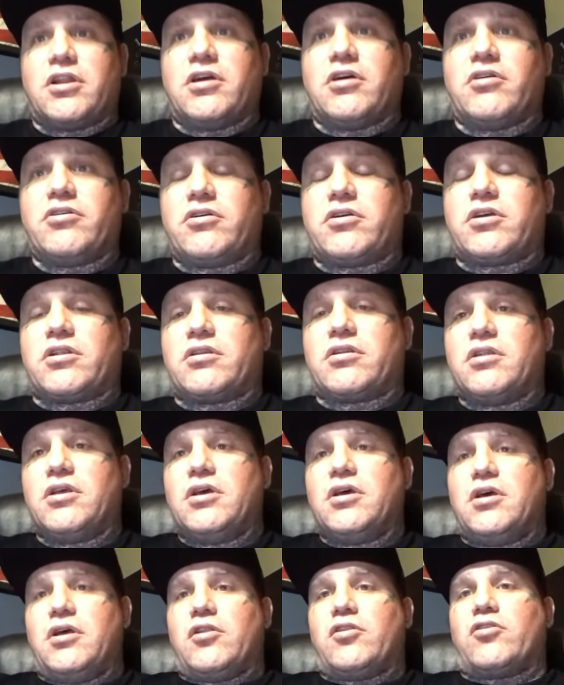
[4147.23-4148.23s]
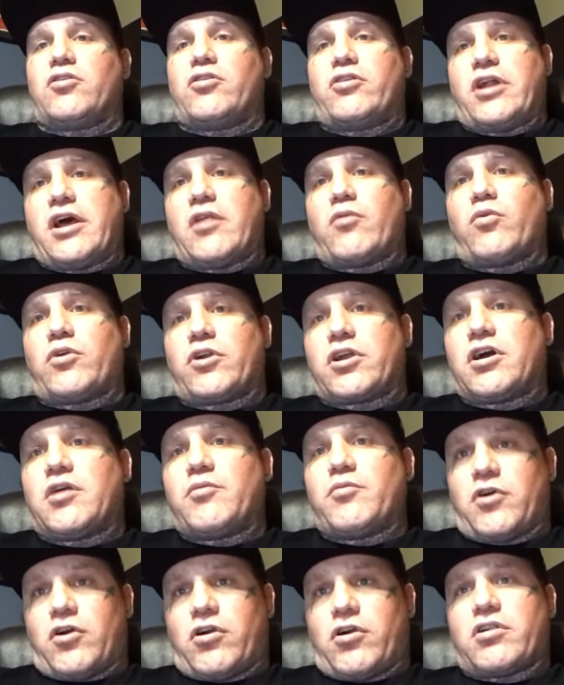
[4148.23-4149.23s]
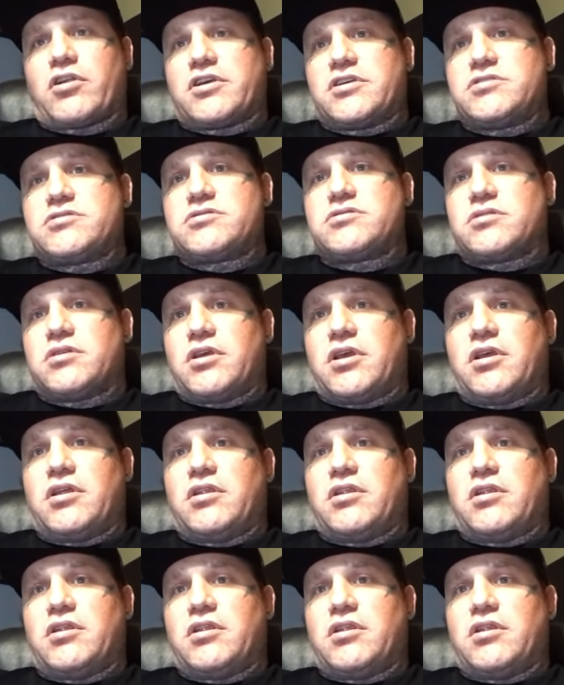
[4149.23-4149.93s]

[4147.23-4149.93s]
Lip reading: You can learn how to work on Harleys.